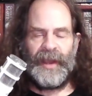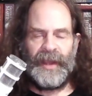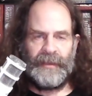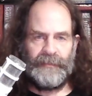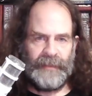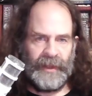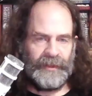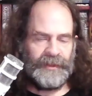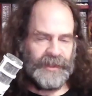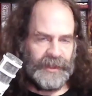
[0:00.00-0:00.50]
a
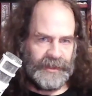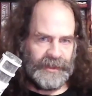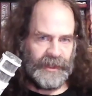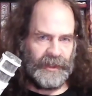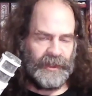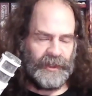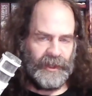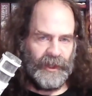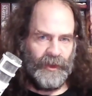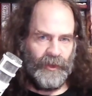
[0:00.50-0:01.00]

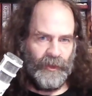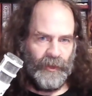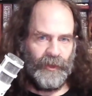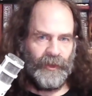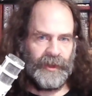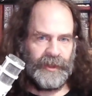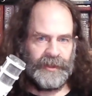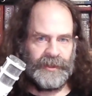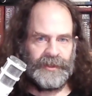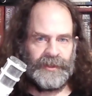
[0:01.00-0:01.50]
multicellular
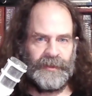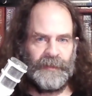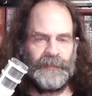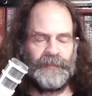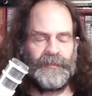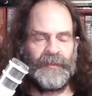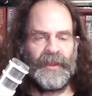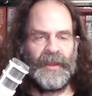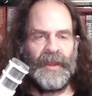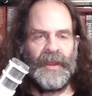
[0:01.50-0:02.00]
organism